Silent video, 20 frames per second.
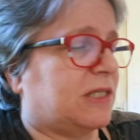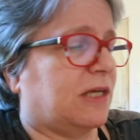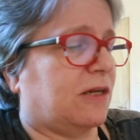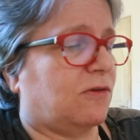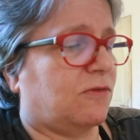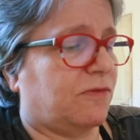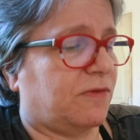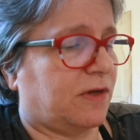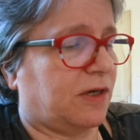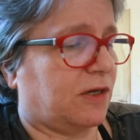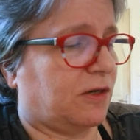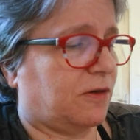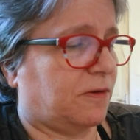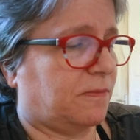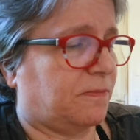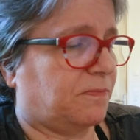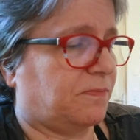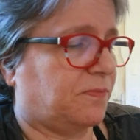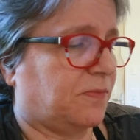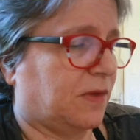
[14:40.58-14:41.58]
set over here.
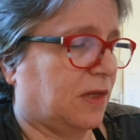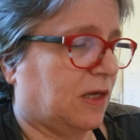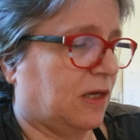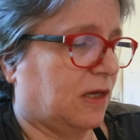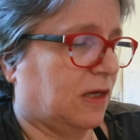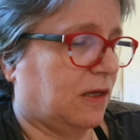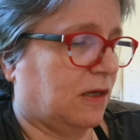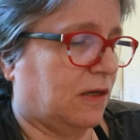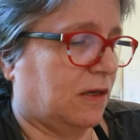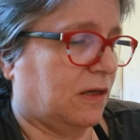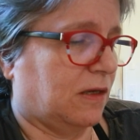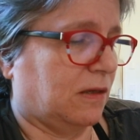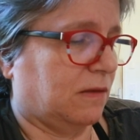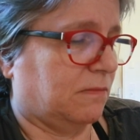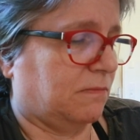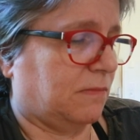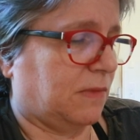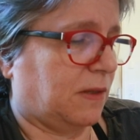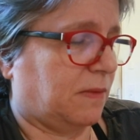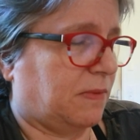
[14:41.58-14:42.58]

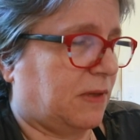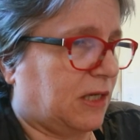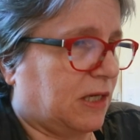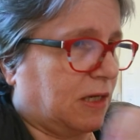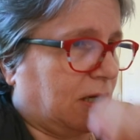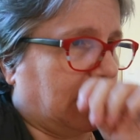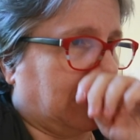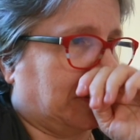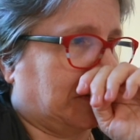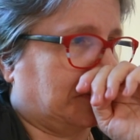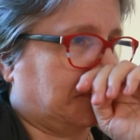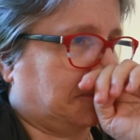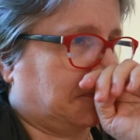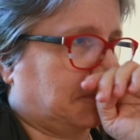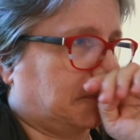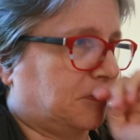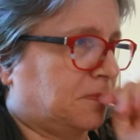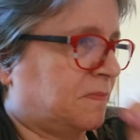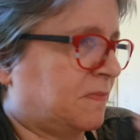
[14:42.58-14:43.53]
Maybe um,